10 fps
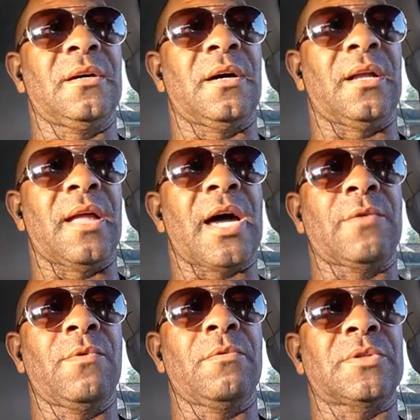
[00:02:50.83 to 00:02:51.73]
a lot
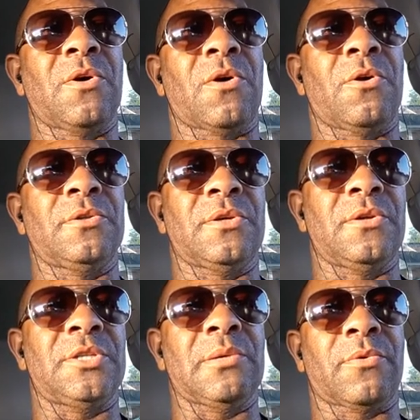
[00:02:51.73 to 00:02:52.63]
of what was going on during
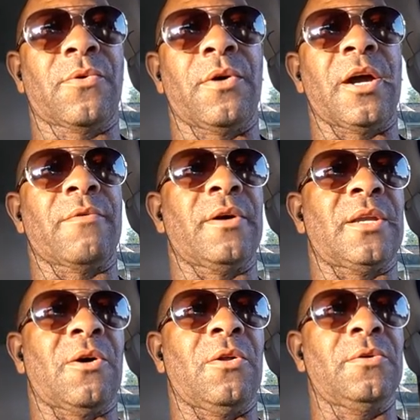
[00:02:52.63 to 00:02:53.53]
the Jim Crow era
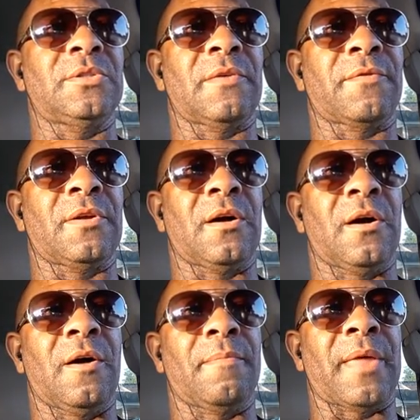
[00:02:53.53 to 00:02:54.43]
and all those different
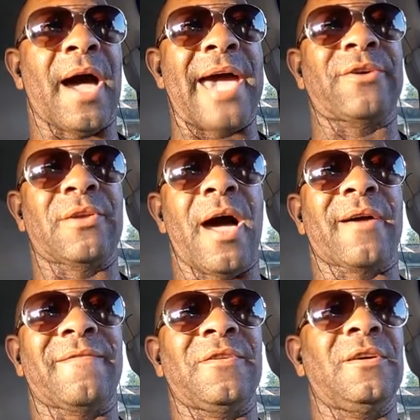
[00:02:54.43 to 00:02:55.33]
um the
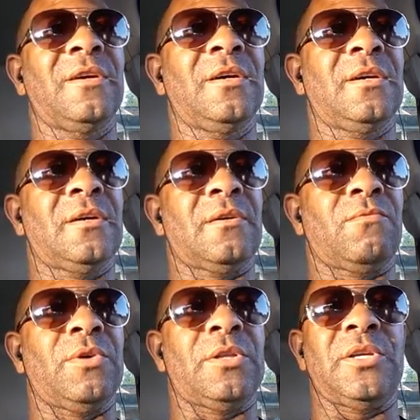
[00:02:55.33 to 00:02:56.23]
iconography
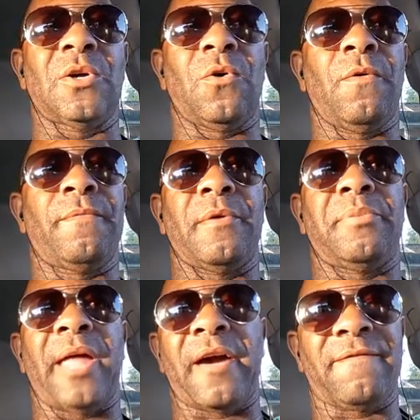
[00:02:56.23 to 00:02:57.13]
with you know the
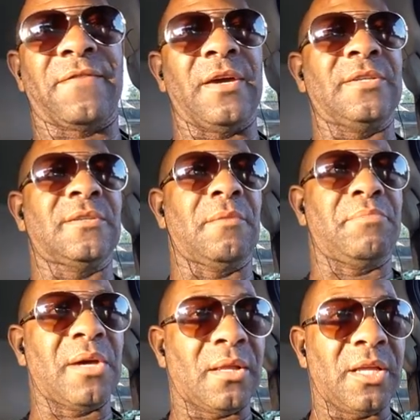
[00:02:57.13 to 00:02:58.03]
black face and the
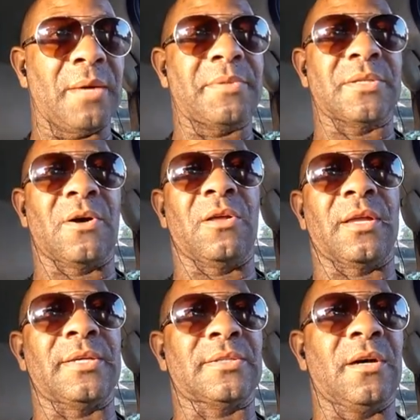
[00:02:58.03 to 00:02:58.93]
big lips and all
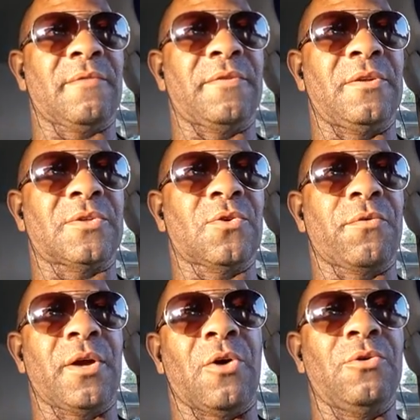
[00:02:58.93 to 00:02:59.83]
that stuff and the
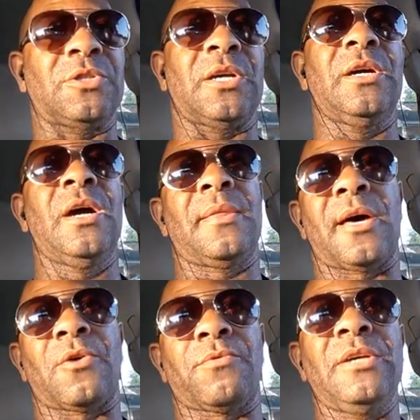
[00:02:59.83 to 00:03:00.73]
story of OJ.
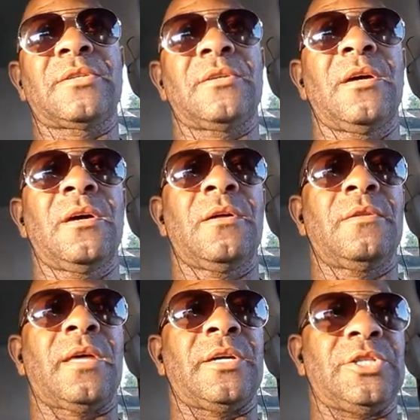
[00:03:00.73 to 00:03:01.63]
Now the reason
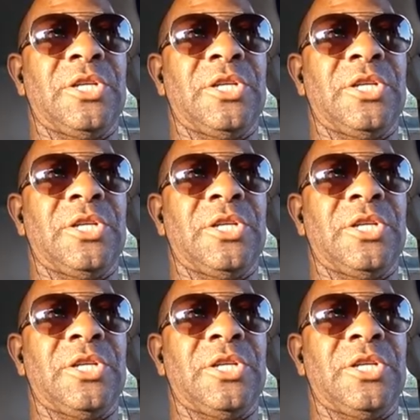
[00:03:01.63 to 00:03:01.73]
that